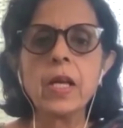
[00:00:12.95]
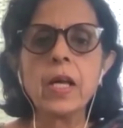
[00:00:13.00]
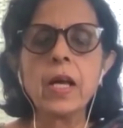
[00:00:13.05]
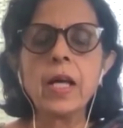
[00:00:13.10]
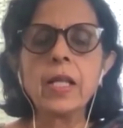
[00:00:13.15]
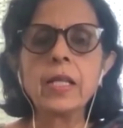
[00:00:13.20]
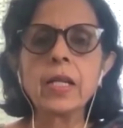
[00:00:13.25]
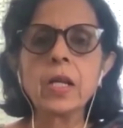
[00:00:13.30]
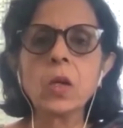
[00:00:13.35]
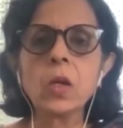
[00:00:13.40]

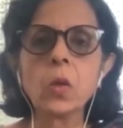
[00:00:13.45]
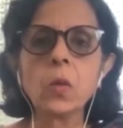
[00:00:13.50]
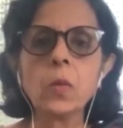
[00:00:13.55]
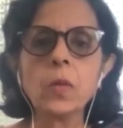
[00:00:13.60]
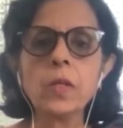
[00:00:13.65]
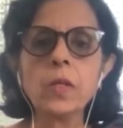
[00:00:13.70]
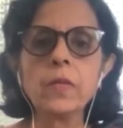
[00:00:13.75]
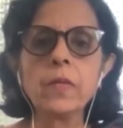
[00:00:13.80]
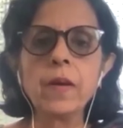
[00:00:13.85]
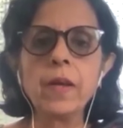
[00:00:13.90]
and the
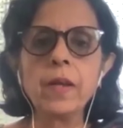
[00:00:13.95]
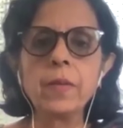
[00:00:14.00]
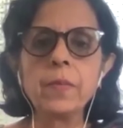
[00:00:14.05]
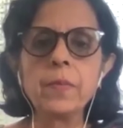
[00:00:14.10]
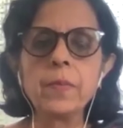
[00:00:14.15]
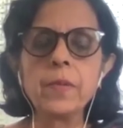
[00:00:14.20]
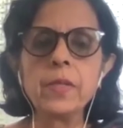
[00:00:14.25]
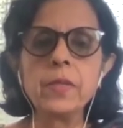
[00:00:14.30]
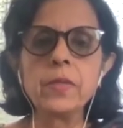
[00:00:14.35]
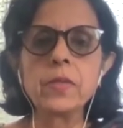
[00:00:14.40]
global
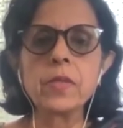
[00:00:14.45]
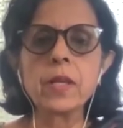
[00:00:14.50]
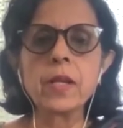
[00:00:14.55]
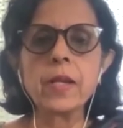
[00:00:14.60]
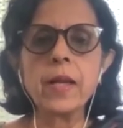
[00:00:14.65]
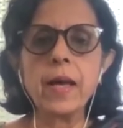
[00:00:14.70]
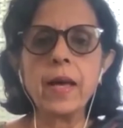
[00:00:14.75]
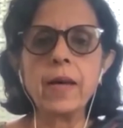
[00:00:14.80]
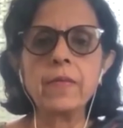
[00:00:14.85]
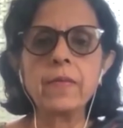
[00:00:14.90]
developments
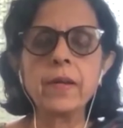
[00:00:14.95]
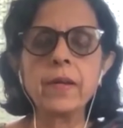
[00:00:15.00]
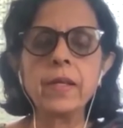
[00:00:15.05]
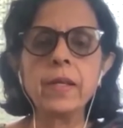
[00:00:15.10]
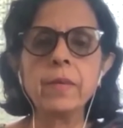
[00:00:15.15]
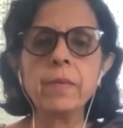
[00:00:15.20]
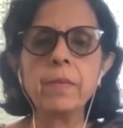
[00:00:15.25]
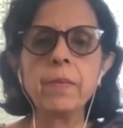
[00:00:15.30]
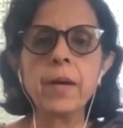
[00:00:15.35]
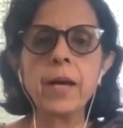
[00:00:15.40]
that have
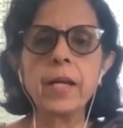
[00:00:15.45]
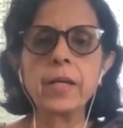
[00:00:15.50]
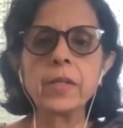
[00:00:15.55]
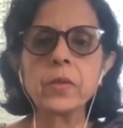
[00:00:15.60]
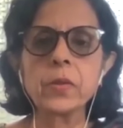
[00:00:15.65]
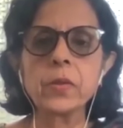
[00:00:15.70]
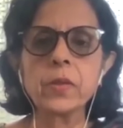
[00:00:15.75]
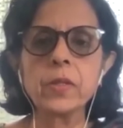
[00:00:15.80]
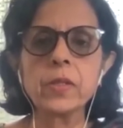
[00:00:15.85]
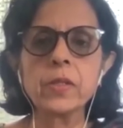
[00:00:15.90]
an
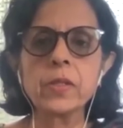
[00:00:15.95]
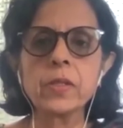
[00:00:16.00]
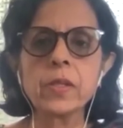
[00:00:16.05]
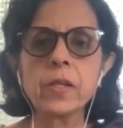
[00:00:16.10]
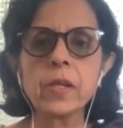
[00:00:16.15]
impact on it.